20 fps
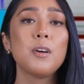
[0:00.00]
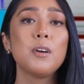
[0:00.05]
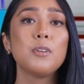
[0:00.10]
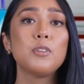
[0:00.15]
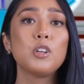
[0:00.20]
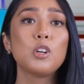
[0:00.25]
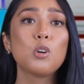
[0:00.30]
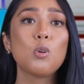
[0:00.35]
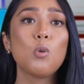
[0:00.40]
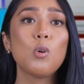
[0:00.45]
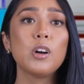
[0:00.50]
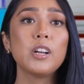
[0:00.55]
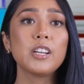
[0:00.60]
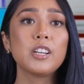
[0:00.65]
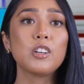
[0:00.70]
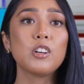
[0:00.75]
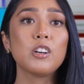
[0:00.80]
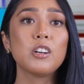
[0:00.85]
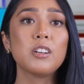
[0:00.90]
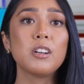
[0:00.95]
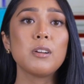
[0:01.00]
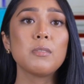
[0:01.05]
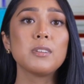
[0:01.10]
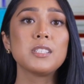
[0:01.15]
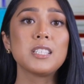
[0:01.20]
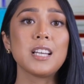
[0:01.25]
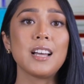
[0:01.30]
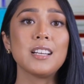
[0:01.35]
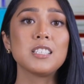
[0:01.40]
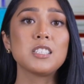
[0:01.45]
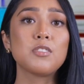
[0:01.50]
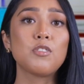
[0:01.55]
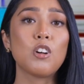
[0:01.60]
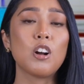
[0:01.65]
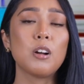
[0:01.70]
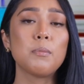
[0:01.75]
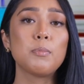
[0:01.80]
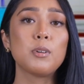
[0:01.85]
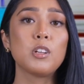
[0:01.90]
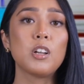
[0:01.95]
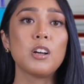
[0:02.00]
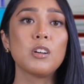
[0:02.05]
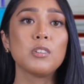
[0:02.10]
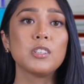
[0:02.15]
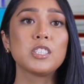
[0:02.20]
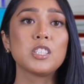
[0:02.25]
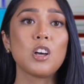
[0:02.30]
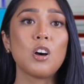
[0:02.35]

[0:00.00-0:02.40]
The coin currently resides far below its